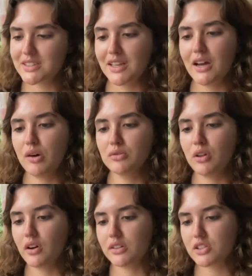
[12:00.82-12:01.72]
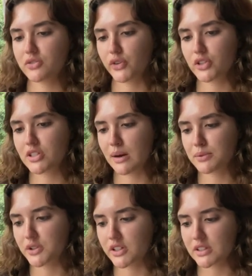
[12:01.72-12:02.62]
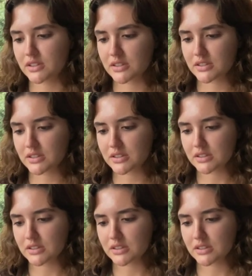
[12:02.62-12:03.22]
see how long this first chapter is.